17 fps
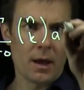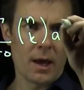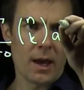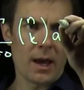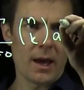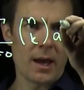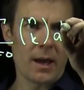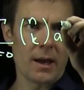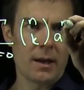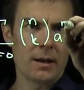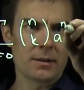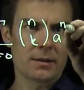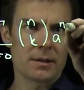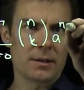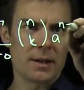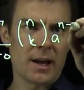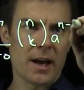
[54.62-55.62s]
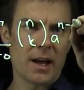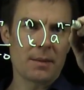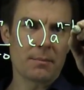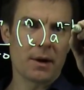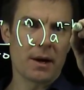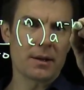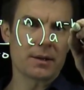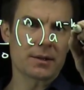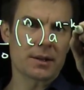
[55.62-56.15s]
a to the n
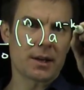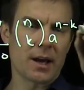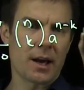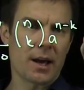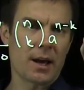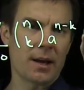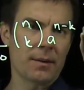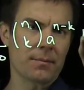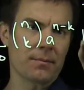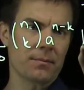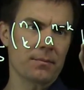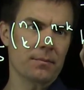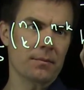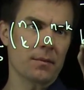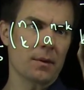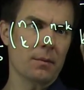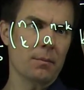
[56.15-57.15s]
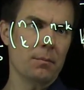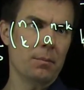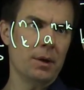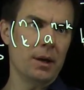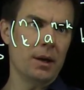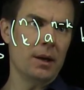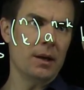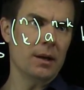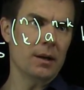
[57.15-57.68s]
minus k
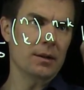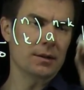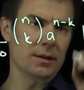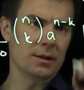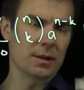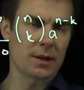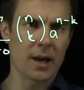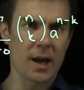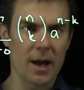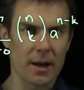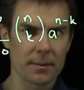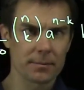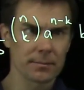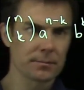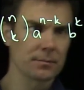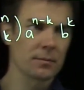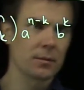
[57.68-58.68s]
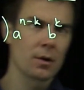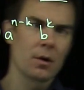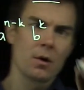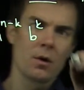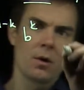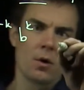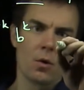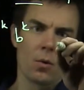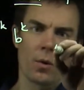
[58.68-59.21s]
b to the k
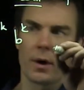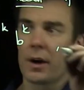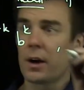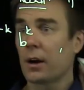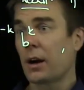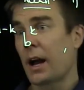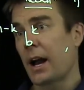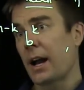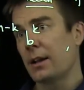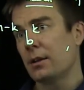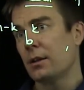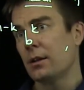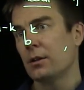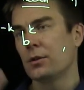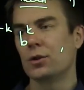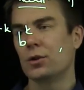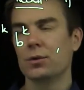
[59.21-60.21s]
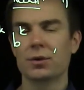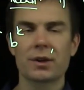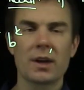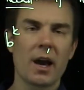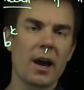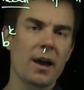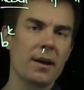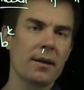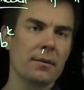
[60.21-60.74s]
where here n choose
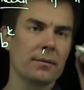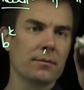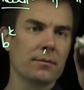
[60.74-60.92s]
k